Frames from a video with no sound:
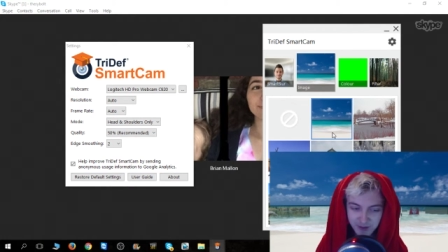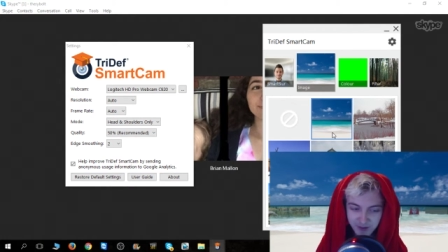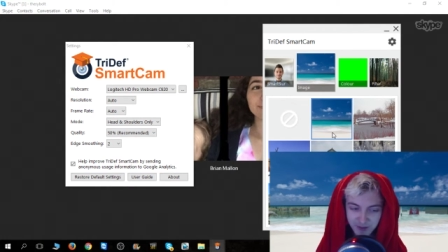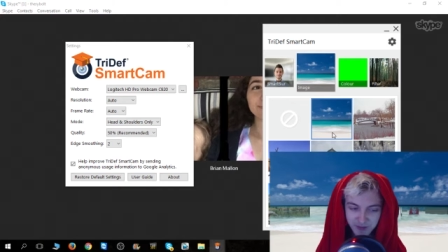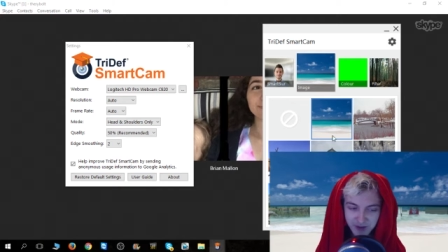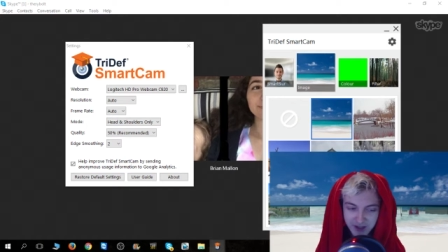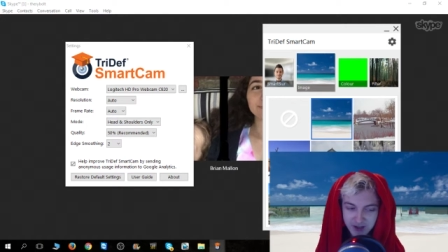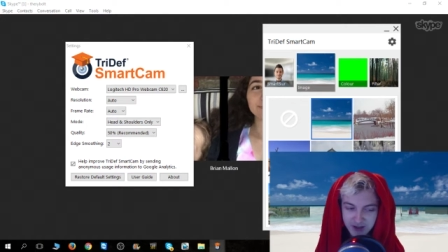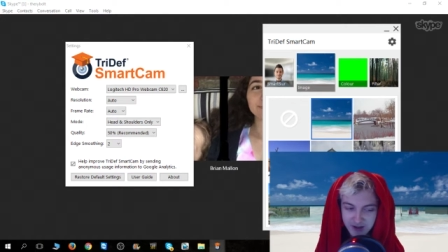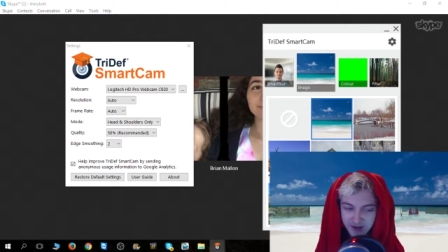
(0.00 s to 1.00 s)

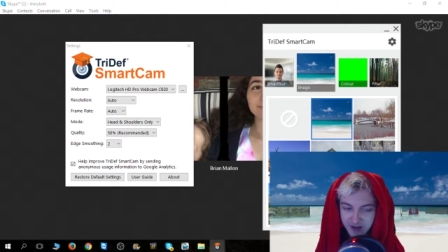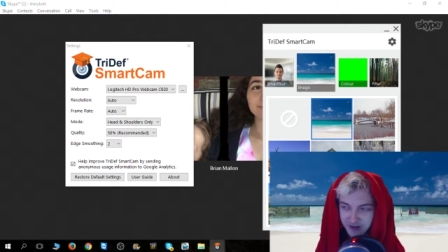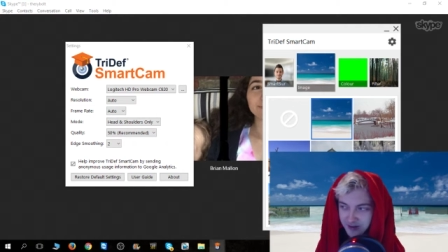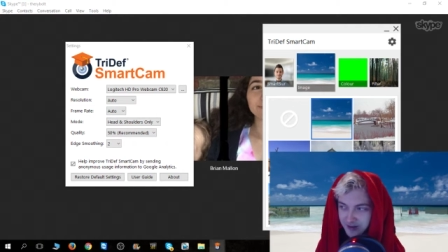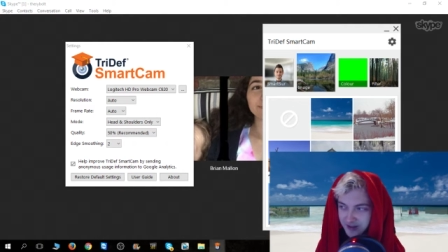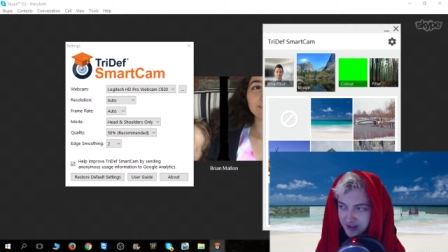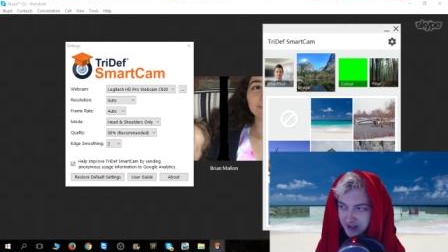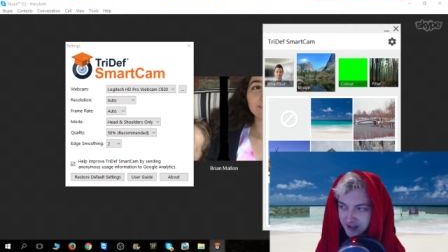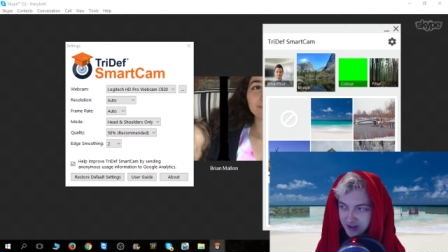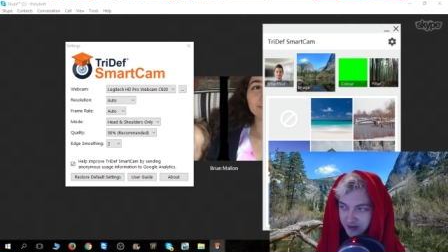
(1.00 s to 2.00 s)
reflection though.
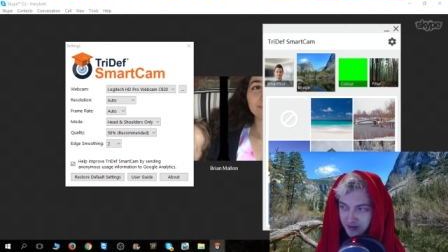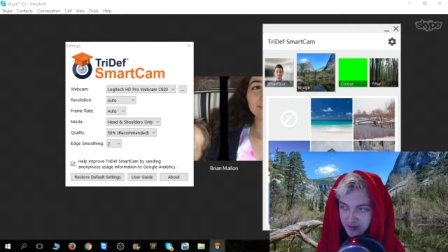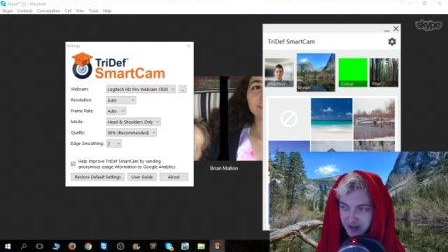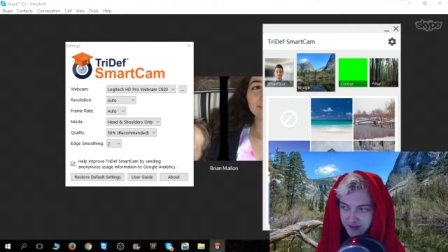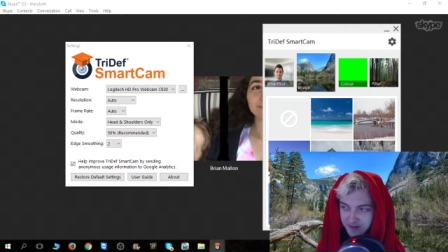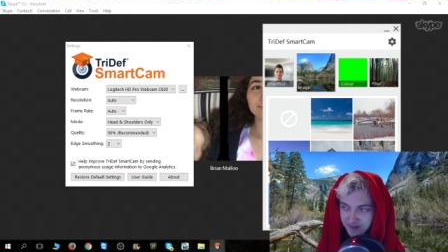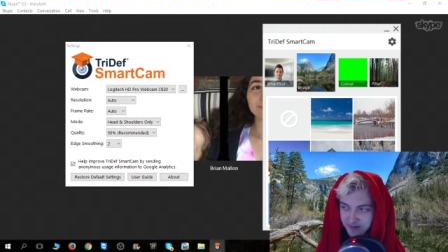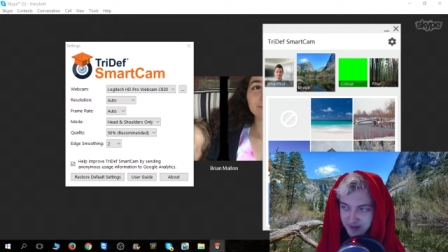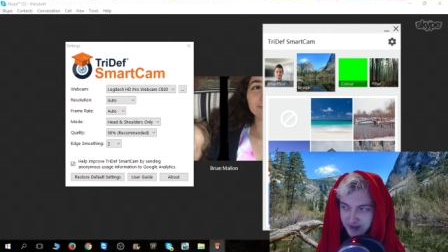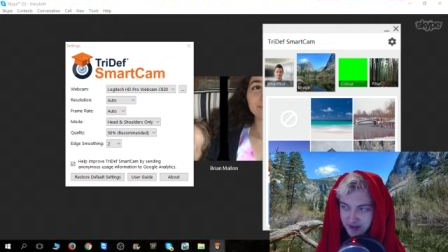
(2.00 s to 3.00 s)
Know what I mean?
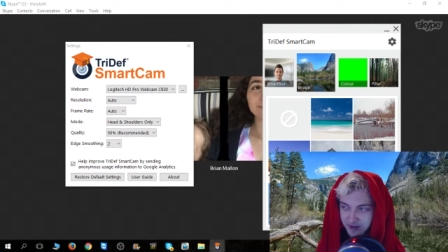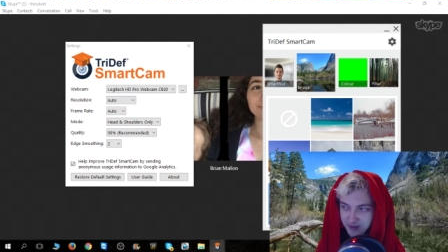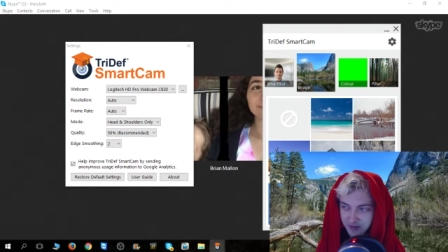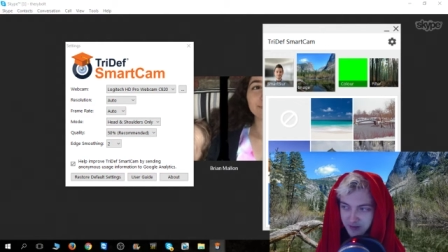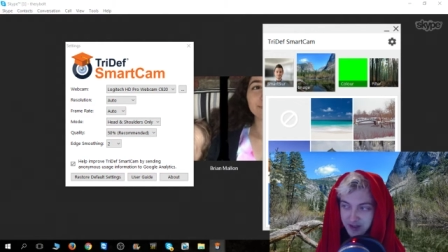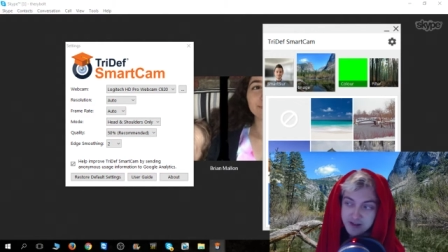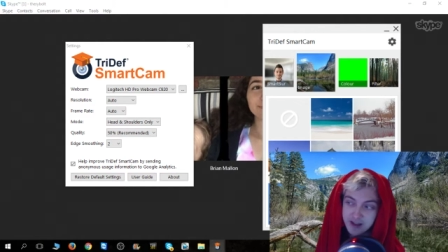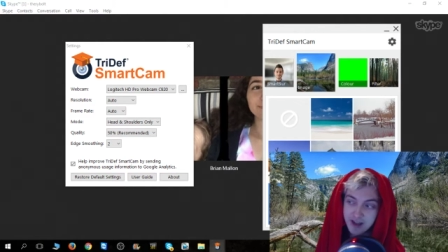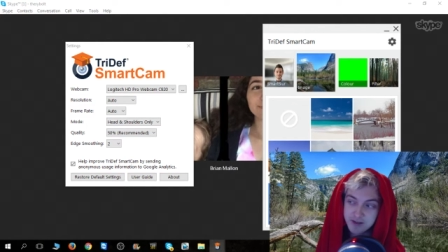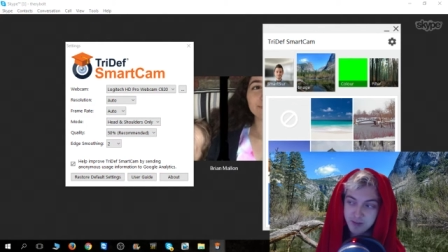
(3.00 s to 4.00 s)
Like the little, that's,
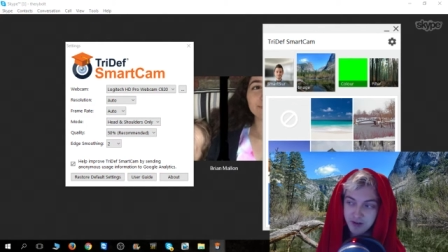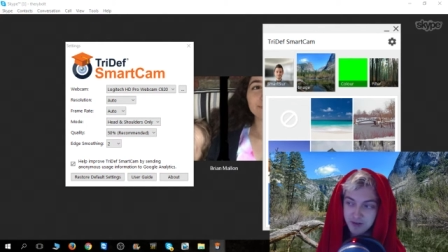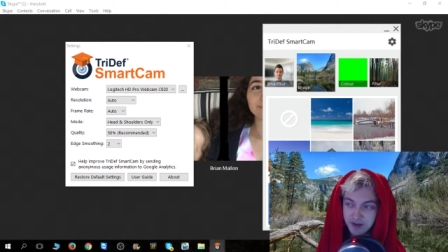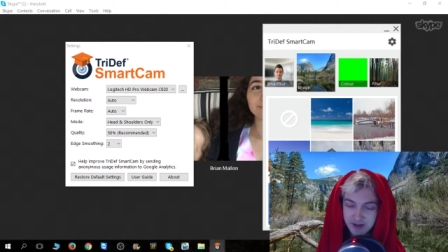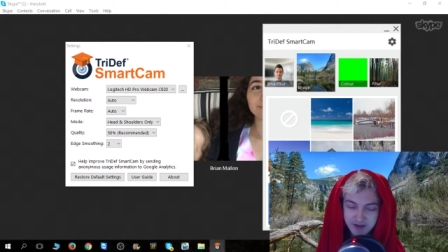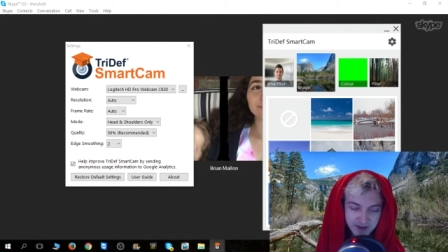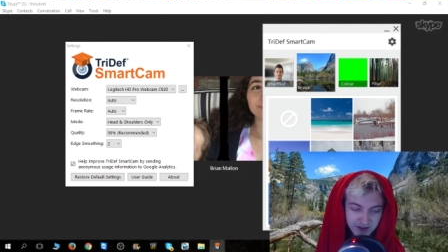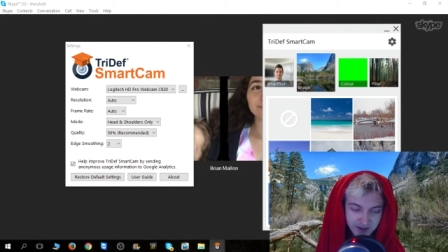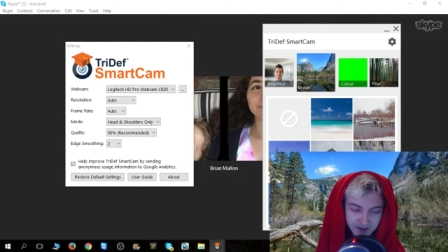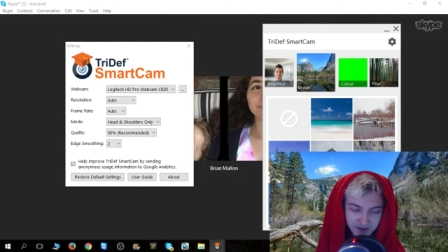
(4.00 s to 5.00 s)
that's perfect. It's
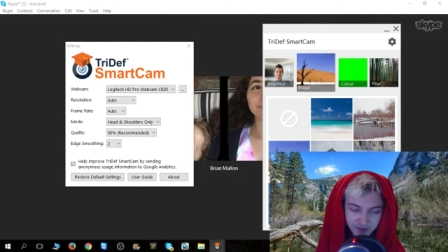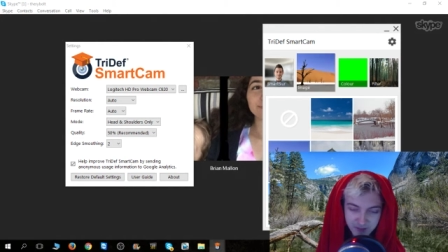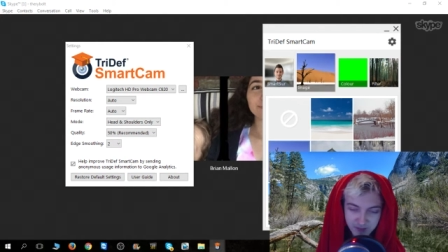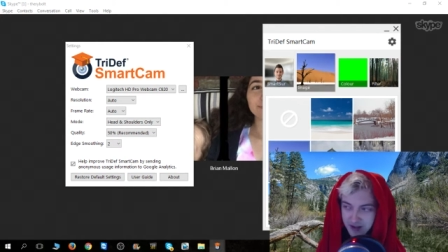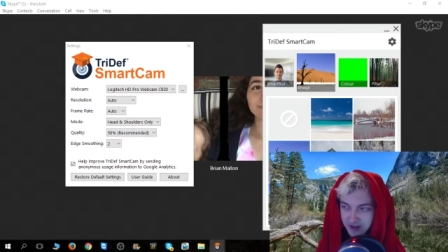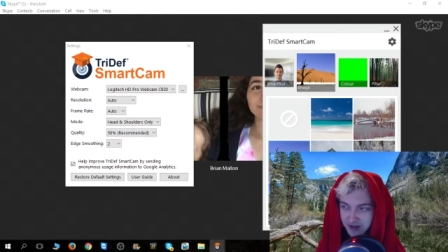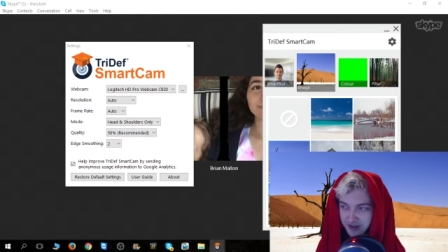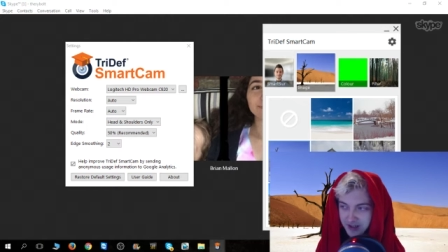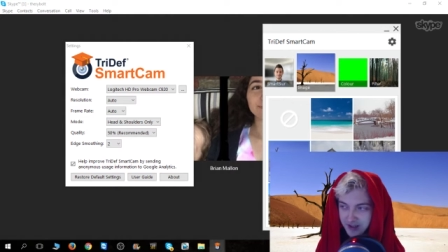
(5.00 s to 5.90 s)
like completely good.